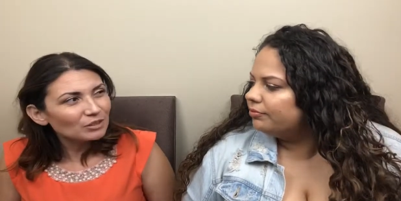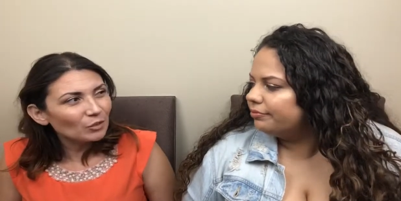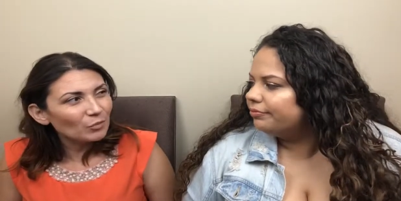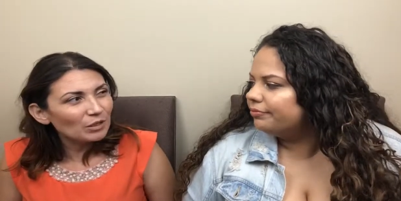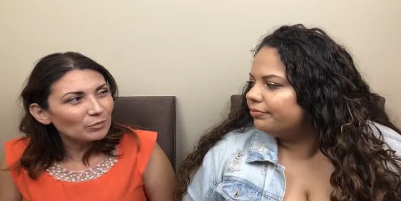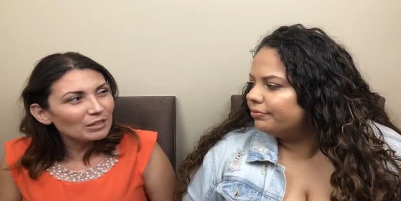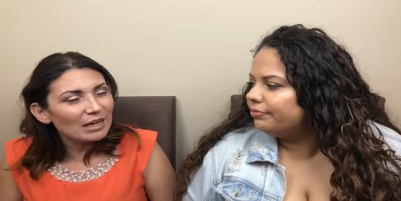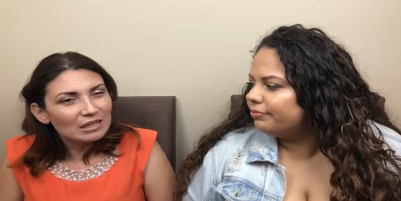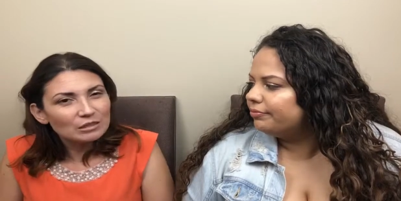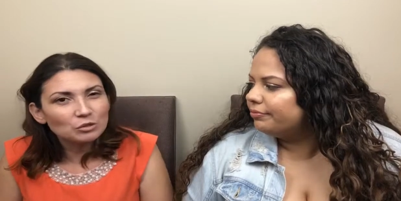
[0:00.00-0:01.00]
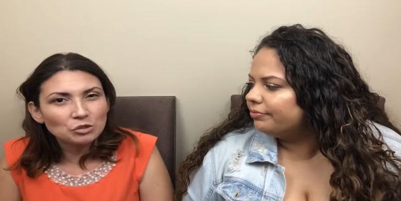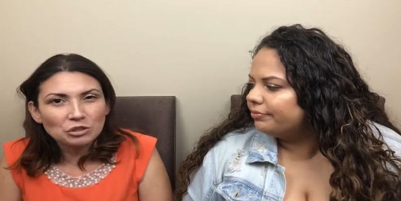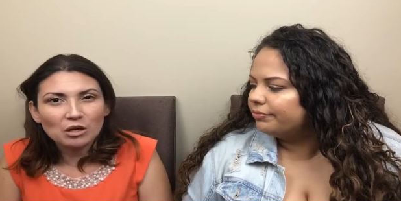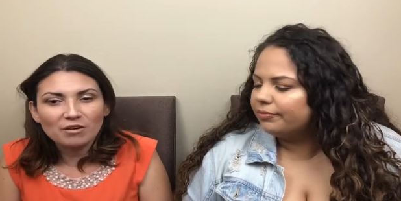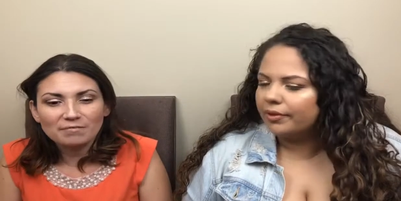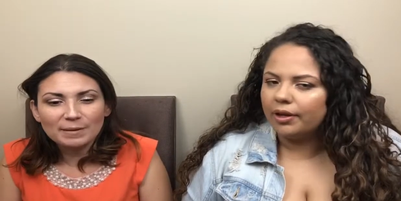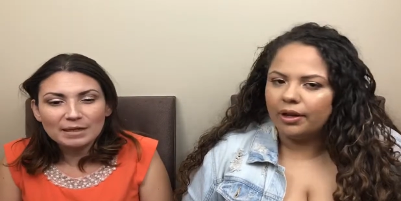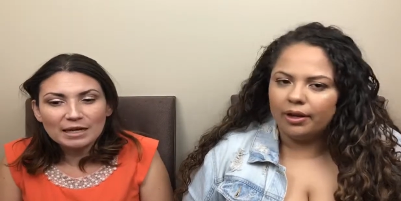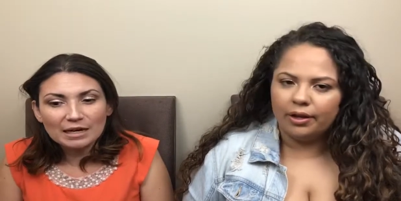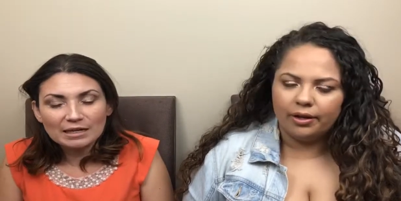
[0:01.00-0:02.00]
Speaker 1: so we, we got a little turned off by
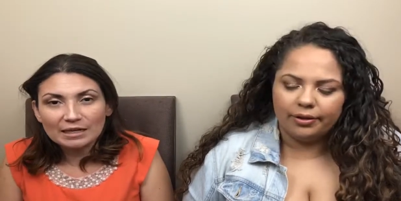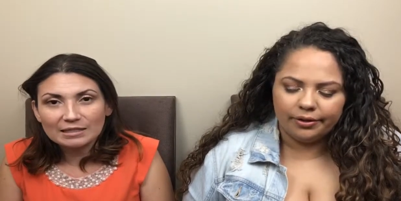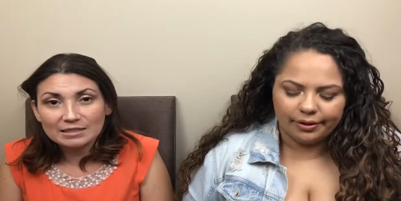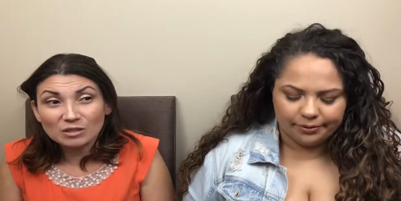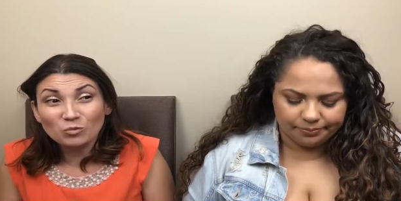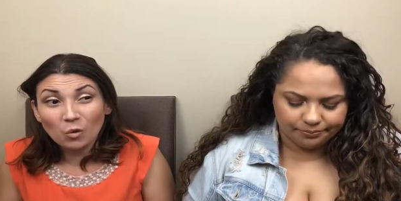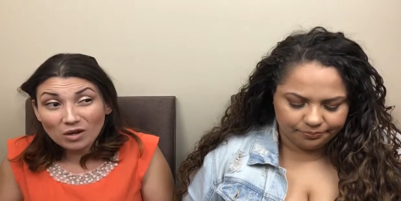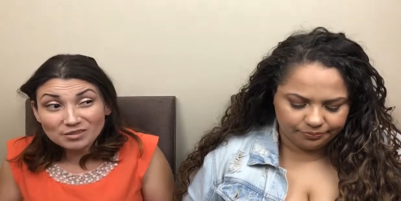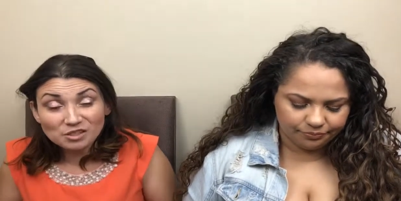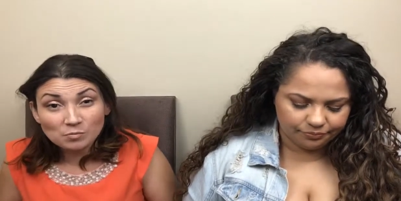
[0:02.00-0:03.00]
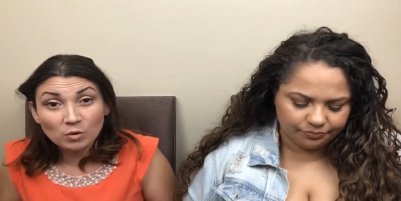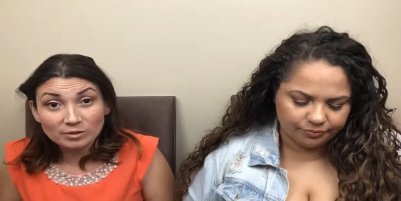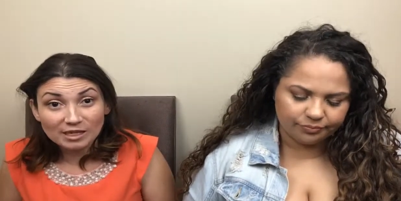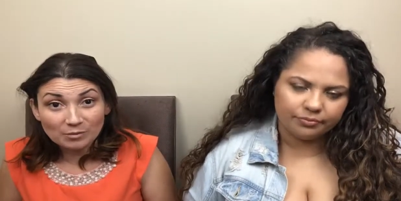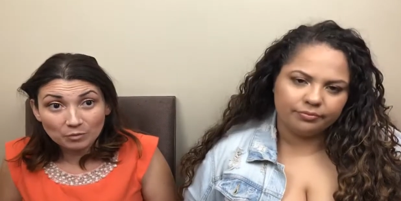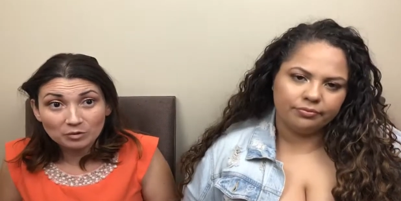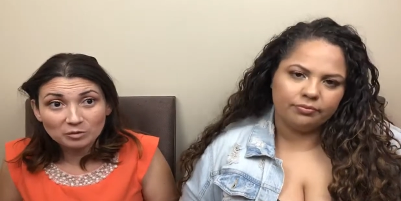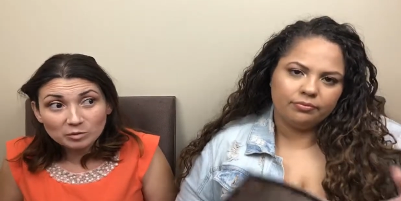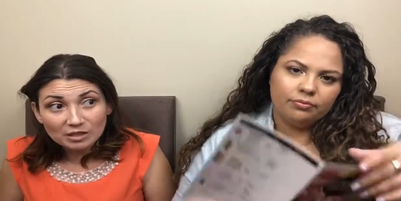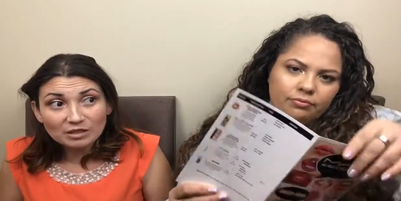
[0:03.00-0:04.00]
that. And like I said, it was a small table and
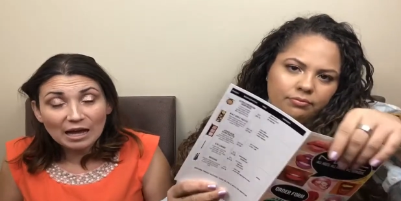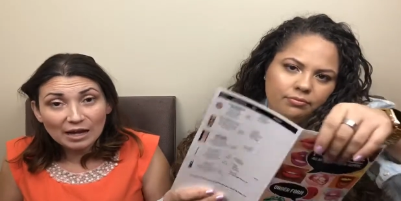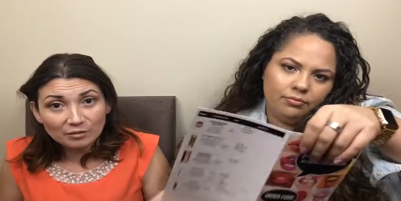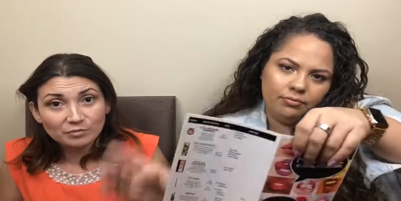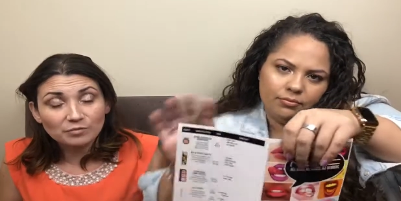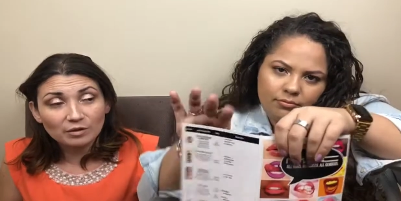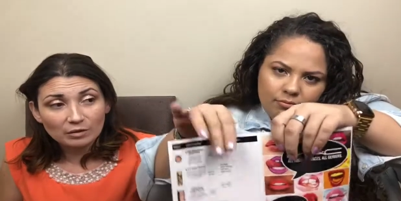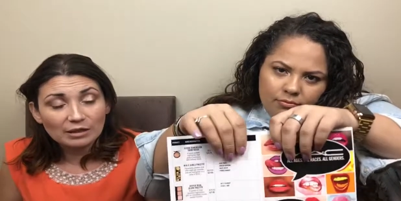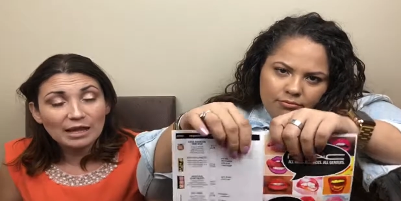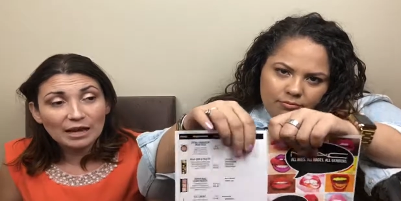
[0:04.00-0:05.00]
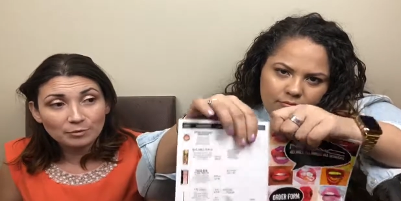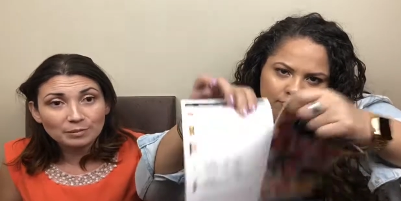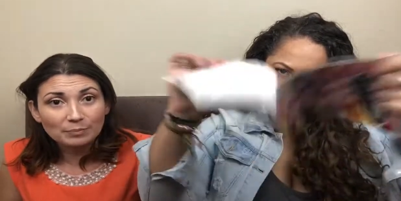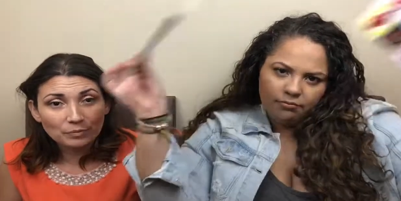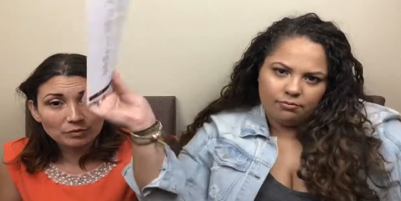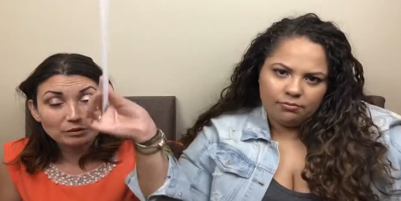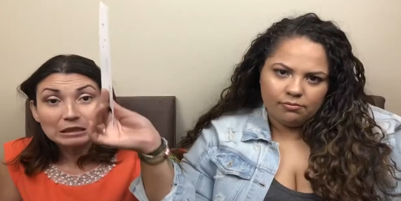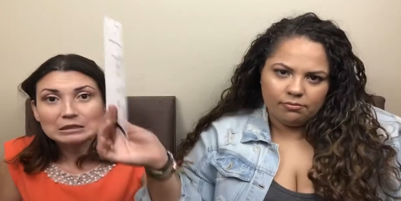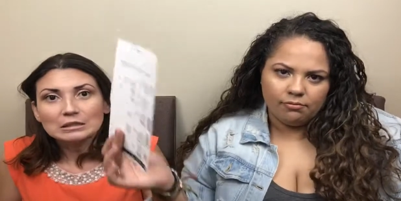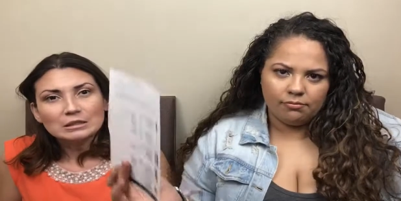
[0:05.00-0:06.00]
there was a lot of, a lot of people.
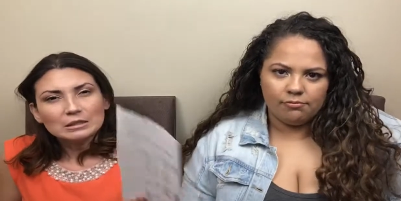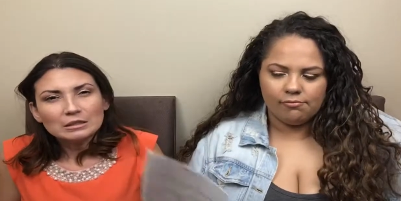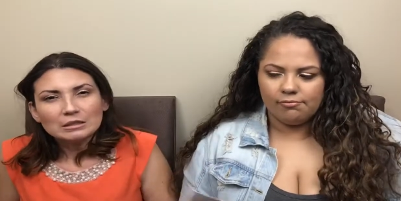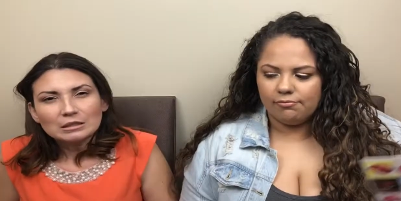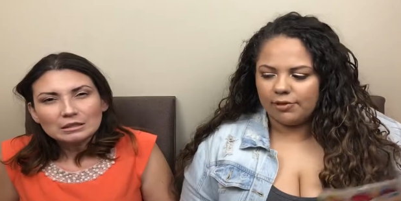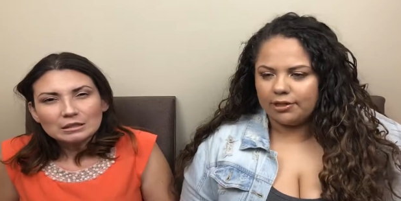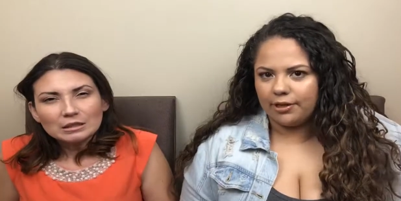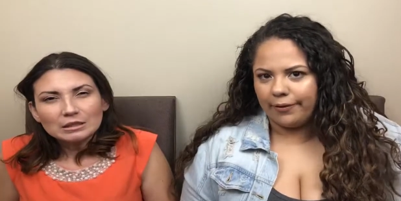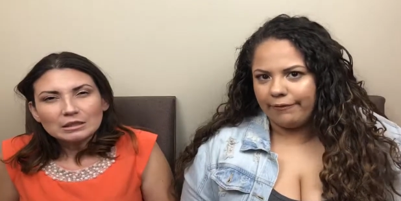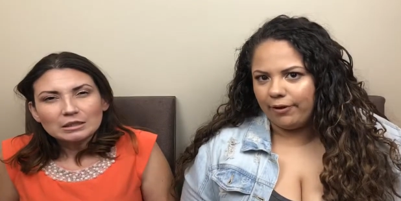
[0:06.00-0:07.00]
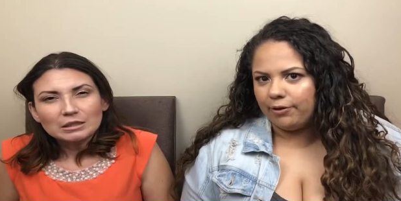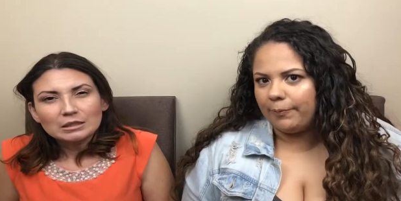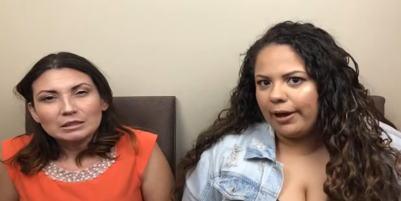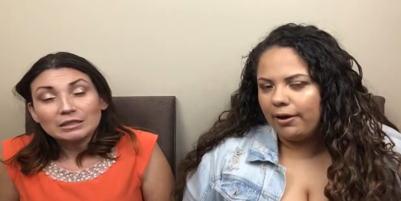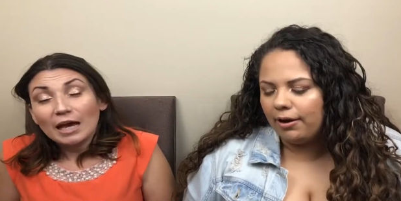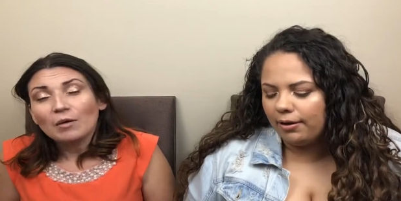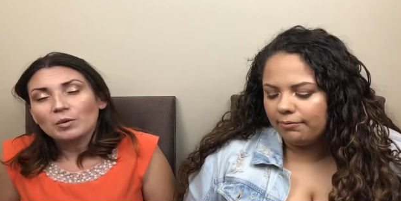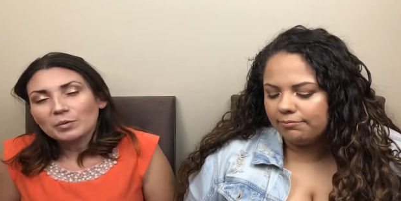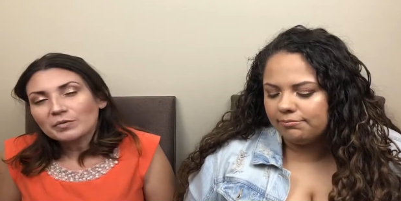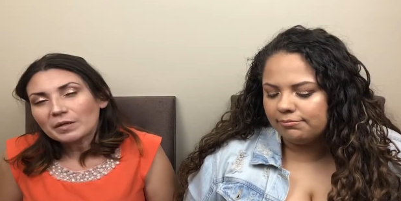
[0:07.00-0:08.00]
Speaker 2: That's how I felt about Yeah,
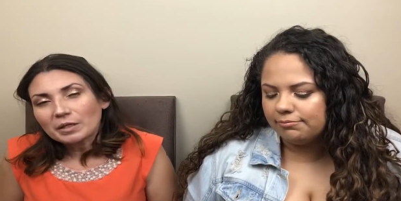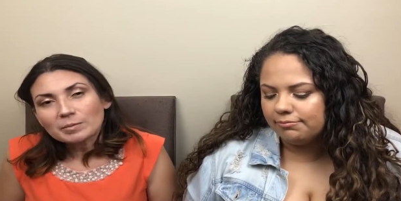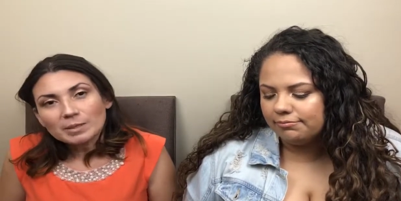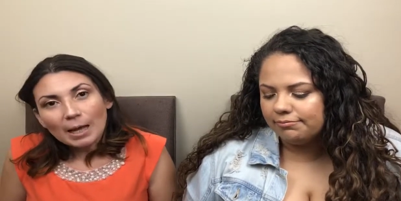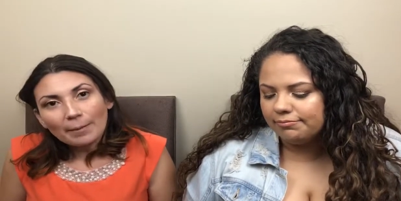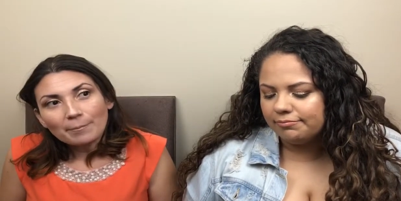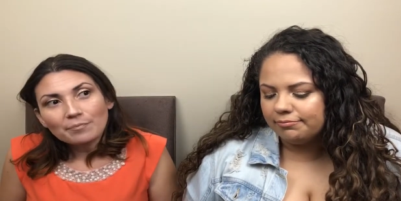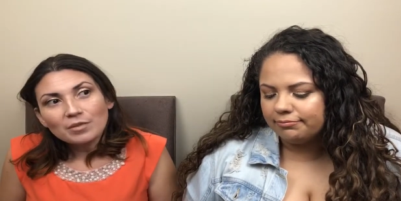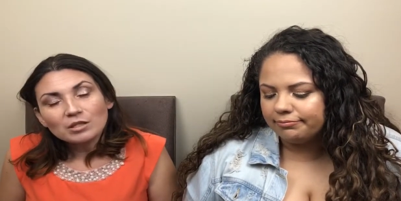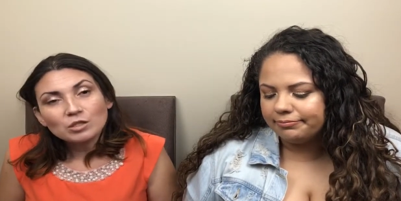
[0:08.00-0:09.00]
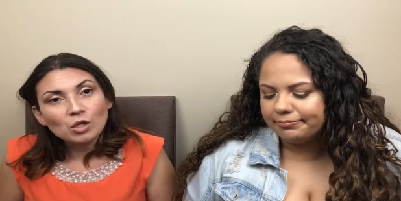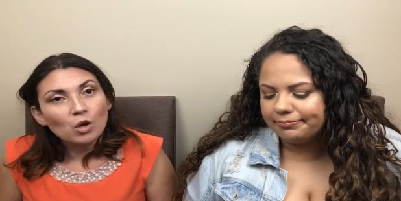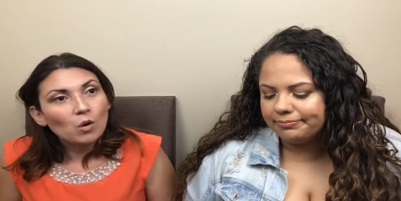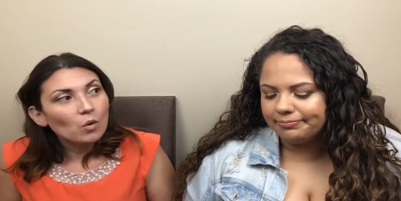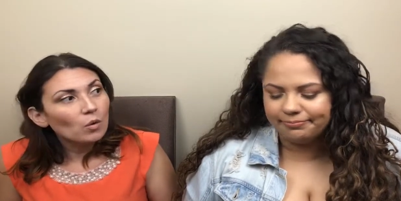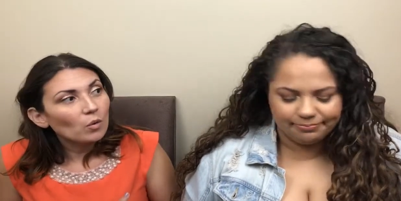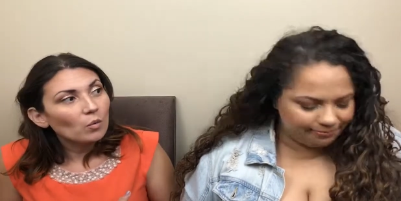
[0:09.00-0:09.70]
Speaker 1: we were very upset. So